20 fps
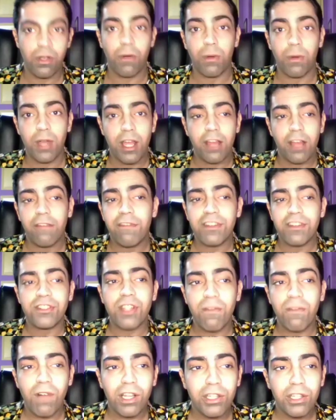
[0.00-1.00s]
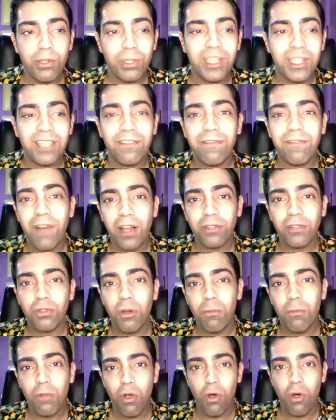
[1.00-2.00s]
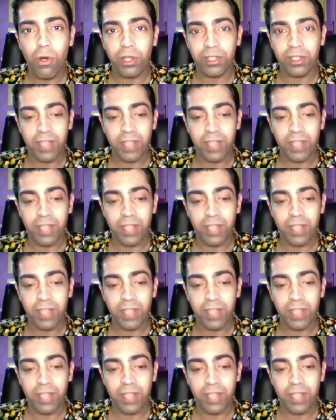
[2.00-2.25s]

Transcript: So first of all, you need Fantom